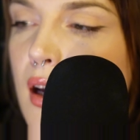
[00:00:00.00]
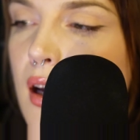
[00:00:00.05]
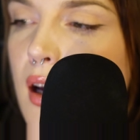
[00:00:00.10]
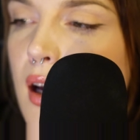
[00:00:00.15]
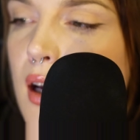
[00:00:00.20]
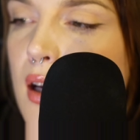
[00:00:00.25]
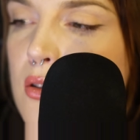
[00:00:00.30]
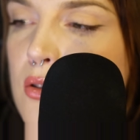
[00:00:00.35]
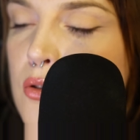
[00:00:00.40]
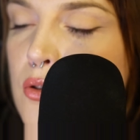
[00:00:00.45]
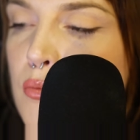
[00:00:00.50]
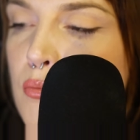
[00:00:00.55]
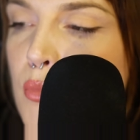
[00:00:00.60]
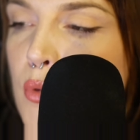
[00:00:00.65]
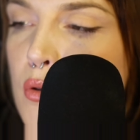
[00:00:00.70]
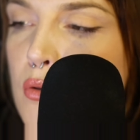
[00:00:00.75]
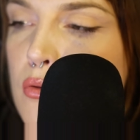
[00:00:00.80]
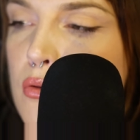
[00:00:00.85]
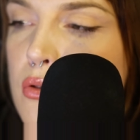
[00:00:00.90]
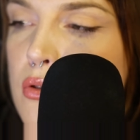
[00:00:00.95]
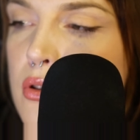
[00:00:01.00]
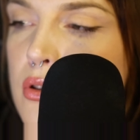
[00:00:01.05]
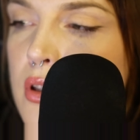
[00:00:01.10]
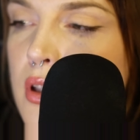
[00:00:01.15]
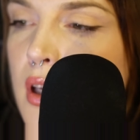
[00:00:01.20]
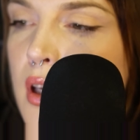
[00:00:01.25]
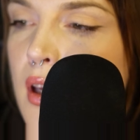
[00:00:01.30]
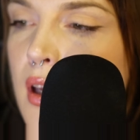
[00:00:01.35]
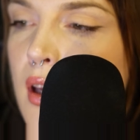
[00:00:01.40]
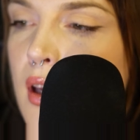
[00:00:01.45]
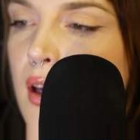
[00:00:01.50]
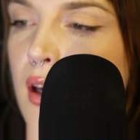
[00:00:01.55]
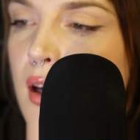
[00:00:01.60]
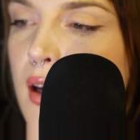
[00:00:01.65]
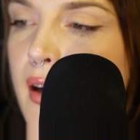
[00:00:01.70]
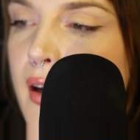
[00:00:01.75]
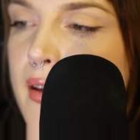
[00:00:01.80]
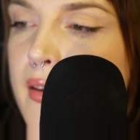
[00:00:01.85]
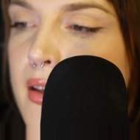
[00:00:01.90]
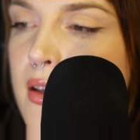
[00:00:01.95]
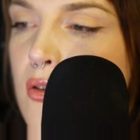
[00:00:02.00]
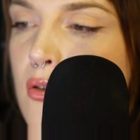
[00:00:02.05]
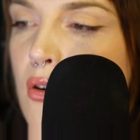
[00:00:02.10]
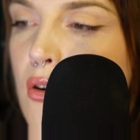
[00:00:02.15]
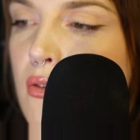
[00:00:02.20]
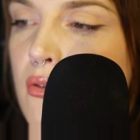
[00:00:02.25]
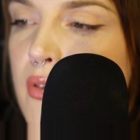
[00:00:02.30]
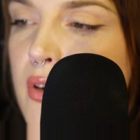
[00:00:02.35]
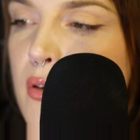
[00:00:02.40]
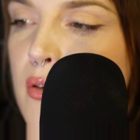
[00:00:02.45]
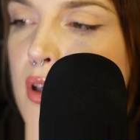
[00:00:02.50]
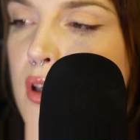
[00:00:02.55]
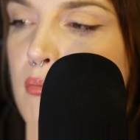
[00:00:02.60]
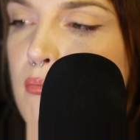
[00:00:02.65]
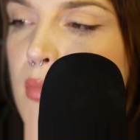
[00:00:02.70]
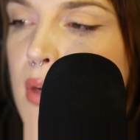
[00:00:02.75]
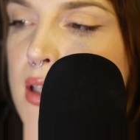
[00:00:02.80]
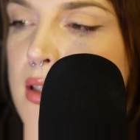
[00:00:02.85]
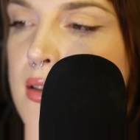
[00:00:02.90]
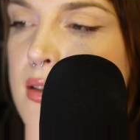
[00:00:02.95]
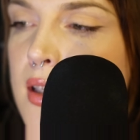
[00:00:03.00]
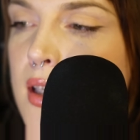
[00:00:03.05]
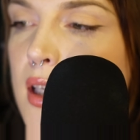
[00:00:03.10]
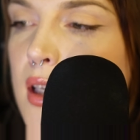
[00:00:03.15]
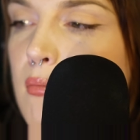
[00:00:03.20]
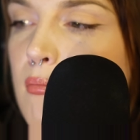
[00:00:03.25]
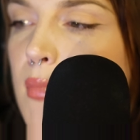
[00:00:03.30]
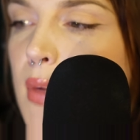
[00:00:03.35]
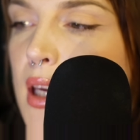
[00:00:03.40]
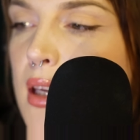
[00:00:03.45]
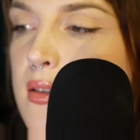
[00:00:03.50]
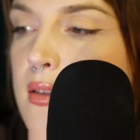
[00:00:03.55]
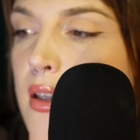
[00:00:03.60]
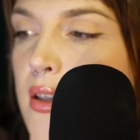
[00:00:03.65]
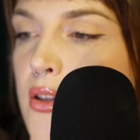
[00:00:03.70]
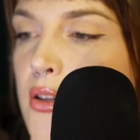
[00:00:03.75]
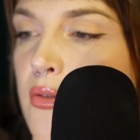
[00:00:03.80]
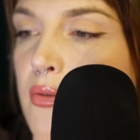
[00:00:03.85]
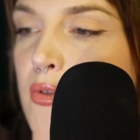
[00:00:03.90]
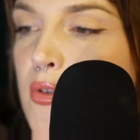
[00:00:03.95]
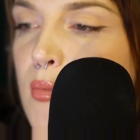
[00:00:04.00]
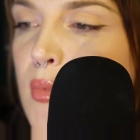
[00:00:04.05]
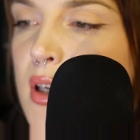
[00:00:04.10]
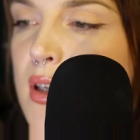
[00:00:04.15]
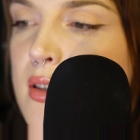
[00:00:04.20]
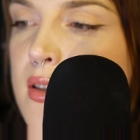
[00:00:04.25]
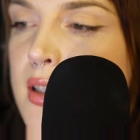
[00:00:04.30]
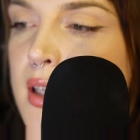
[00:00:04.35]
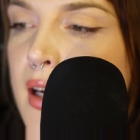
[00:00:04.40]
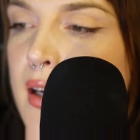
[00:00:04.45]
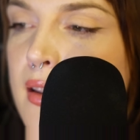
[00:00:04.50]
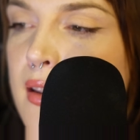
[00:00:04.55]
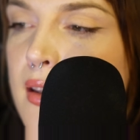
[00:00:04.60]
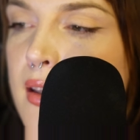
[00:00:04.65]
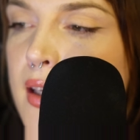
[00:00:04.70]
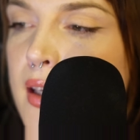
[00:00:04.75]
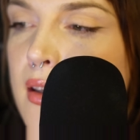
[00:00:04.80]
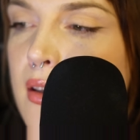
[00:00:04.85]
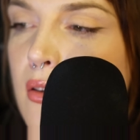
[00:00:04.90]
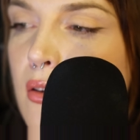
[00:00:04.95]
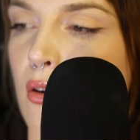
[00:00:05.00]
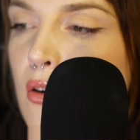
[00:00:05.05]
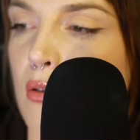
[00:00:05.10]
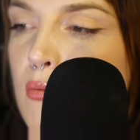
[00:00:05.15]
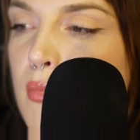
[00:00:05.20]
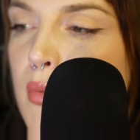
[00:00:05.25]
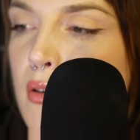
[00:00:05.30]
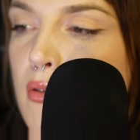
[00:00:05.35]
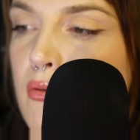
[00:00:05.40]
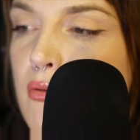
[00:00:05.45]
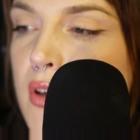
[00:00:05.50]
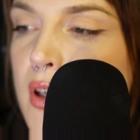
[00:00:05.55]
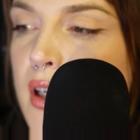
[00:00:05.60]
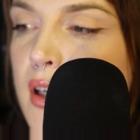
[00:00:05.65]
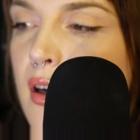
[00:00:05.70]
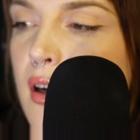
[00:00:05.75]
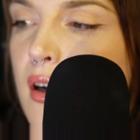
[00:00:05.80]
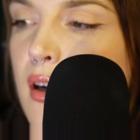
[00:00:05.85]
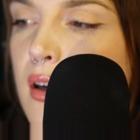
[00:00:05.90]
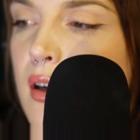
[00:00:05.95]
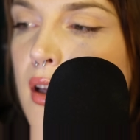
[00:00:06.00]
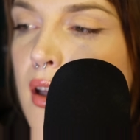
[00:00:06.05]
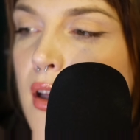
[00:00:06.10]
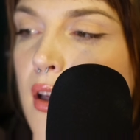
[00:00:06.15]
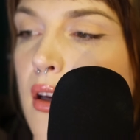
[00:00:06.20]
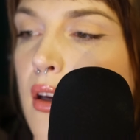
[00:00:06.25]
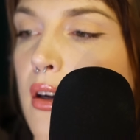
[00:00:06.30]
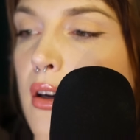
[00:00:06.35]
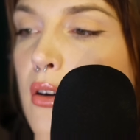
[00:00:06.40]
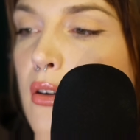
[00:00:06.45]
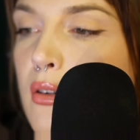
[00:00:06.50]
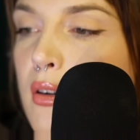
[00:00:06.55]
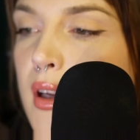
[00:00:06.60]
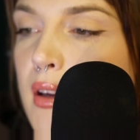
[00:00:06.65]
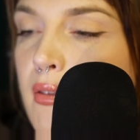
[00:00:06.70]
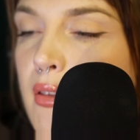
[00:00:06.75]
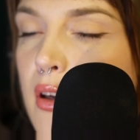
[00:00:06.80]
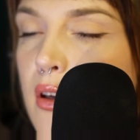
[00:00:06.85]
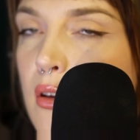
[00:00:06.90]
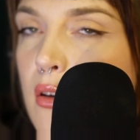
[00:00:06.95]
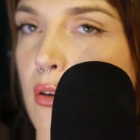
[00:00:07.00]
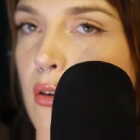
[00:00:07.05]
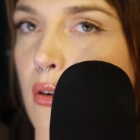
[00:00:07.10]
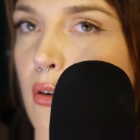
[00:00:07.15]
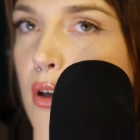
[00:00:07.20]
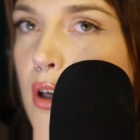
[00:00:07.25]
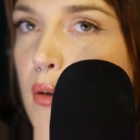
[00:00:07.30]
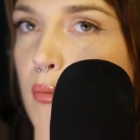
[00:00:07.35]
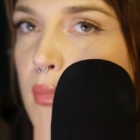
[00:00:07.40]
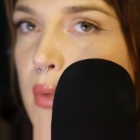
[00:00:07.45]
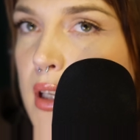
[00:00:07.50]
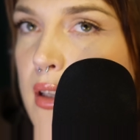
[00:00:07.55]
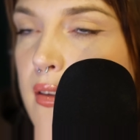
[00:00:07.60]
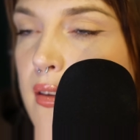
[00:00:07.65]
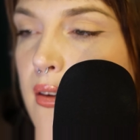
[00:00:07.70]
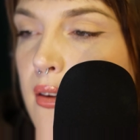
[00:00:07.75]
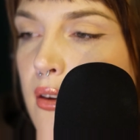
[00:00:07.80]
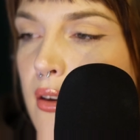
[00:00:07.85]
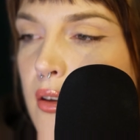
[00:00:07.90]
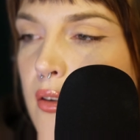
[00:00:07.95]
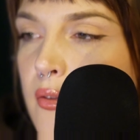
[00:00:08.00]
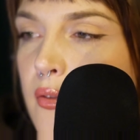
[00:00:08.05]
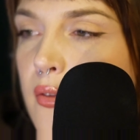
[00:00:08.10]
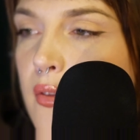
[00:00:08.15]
As to moons, had he not found a mystic message from our satellite on Mount Riga graven on a meteor?